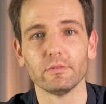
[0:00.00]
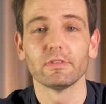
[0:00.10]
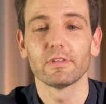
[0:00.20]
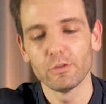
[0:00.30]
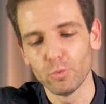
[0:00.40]

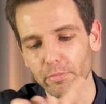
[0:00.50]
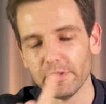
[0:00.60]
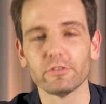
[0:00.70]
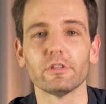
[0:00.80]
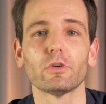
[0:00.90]
This case will
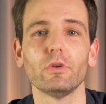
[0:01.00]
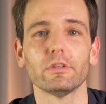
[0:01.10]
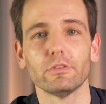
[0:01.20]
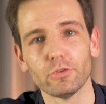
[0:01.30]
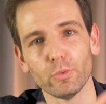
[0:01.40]
be
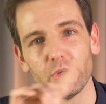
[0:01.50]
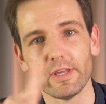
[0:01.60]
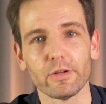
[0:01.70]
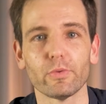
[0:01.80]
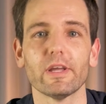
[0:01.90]
circular, so we
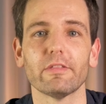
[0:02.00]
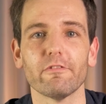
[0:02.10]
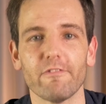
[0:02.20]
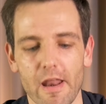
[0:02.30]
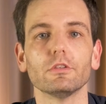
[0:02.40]
can create the
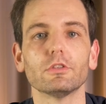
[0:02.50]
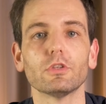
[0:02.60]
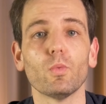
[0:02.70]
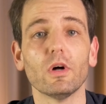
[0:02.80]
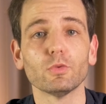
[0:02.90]
fan.
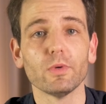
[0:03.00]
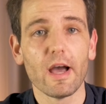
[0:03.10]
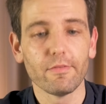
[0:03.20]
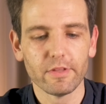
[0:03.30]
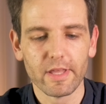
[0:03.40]
So once we
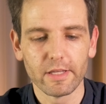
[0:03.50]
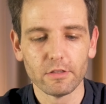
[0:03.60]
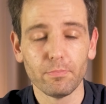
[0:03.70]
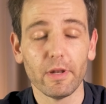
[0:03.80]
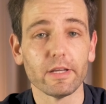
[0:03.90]
have the deck
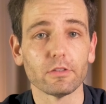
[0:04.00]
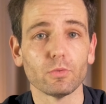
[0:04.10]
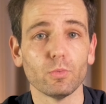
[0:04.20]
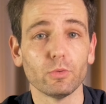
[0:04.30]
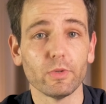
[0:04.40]
in place,
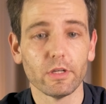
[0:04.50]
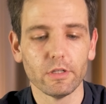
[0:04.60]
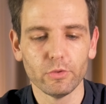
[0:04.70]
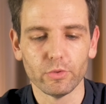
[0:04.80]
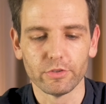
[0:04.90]
what we're
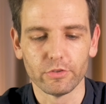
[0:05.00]
gonna do is